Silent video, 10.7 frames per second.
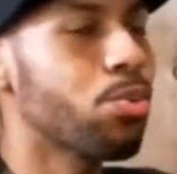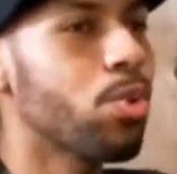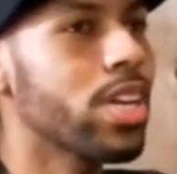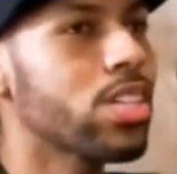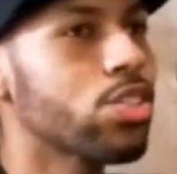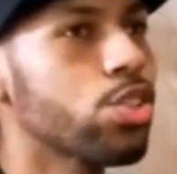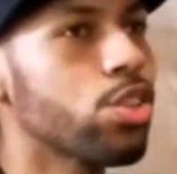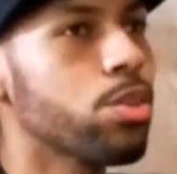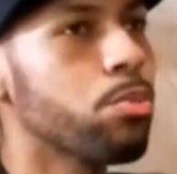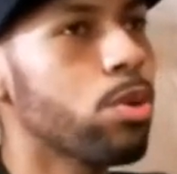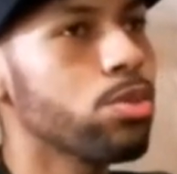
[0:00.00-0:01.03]
what is
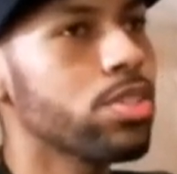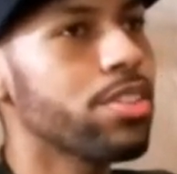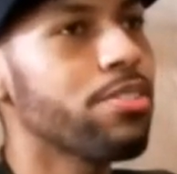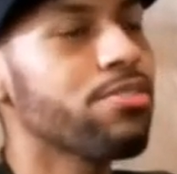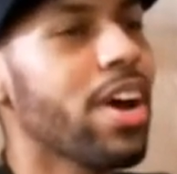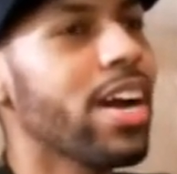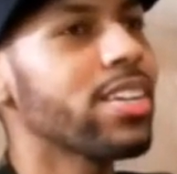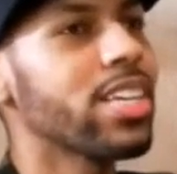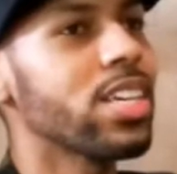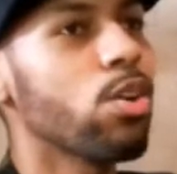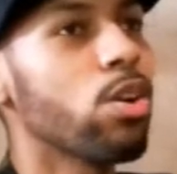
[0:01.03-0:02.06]
your most
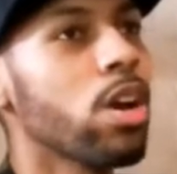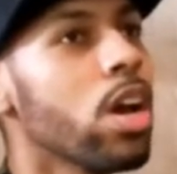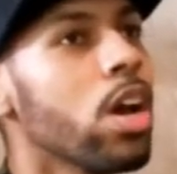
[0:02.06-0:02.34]
defining or